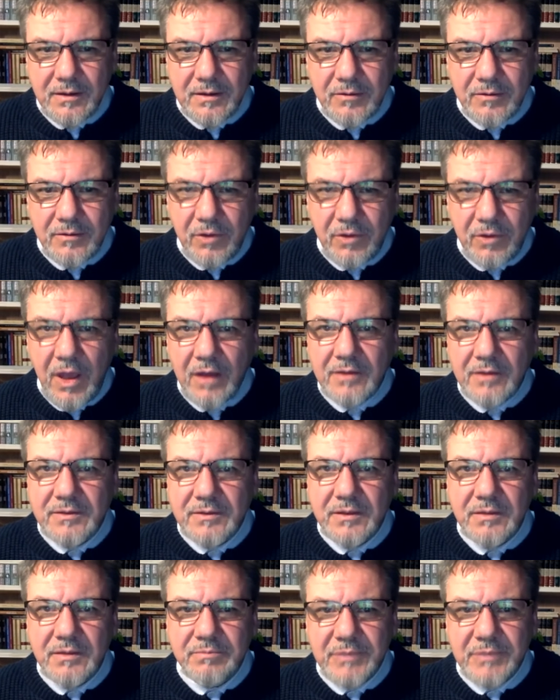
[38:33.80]

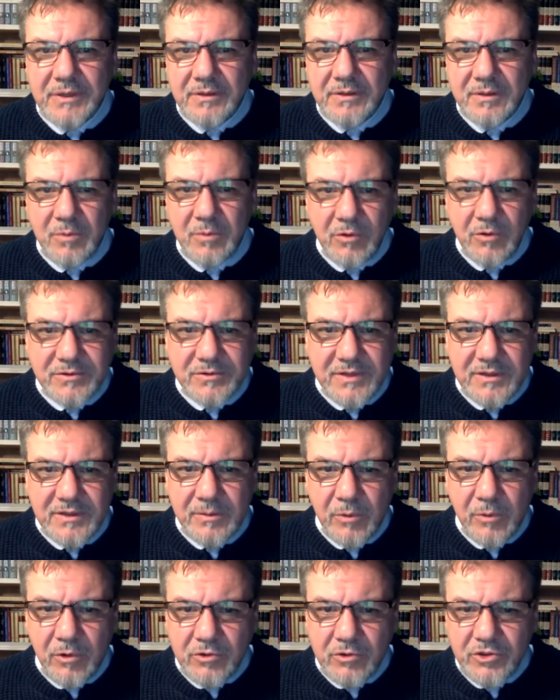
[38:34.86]
Reality, in the most
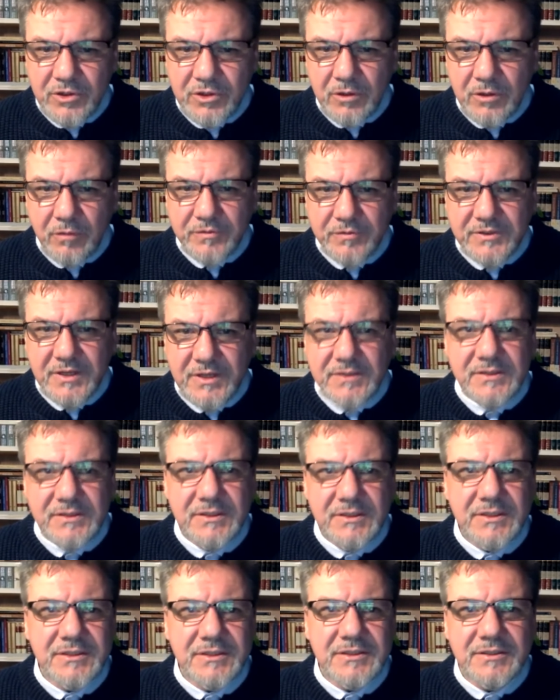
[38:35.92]
etymological of
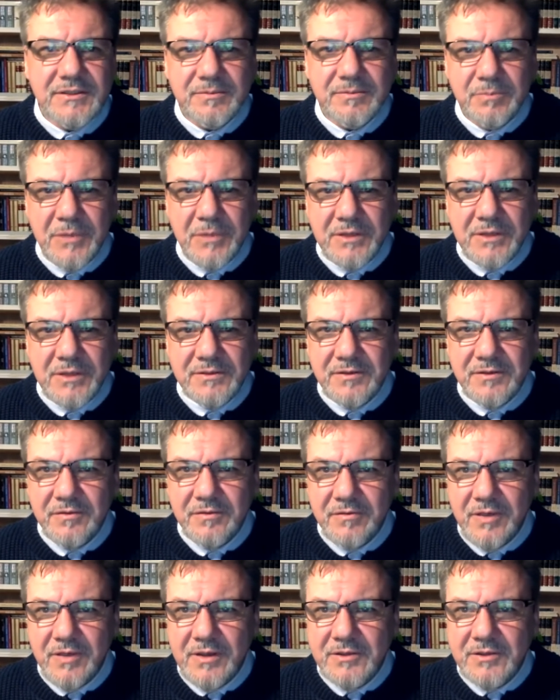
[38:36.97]
senses, means
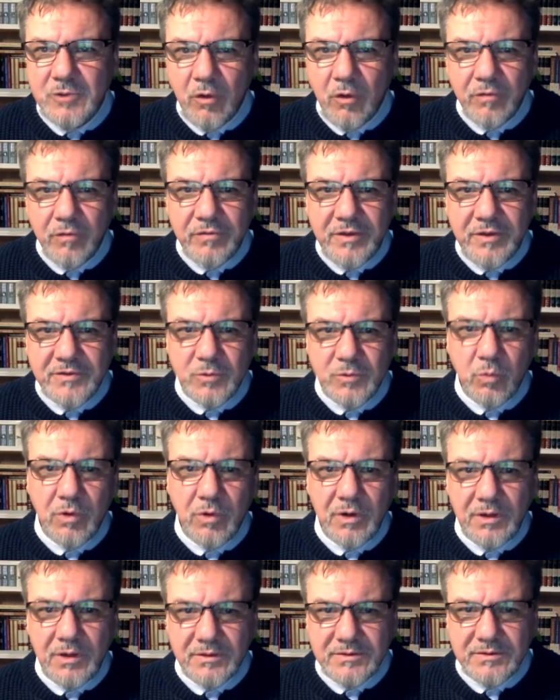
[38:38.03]
things of this
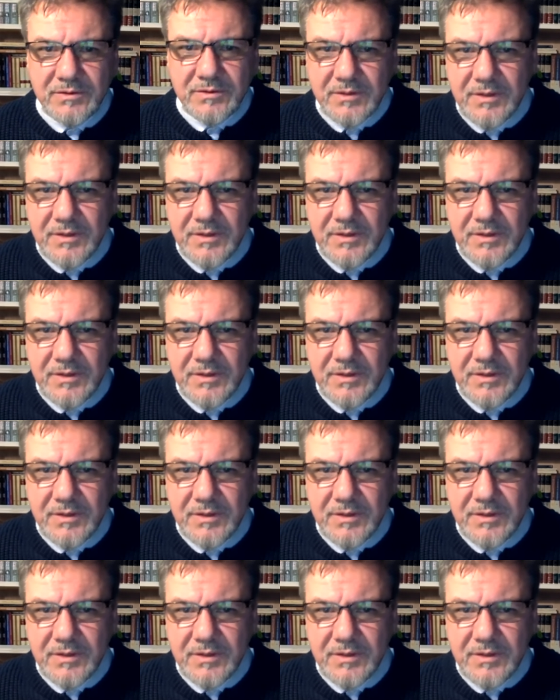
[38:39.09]
world.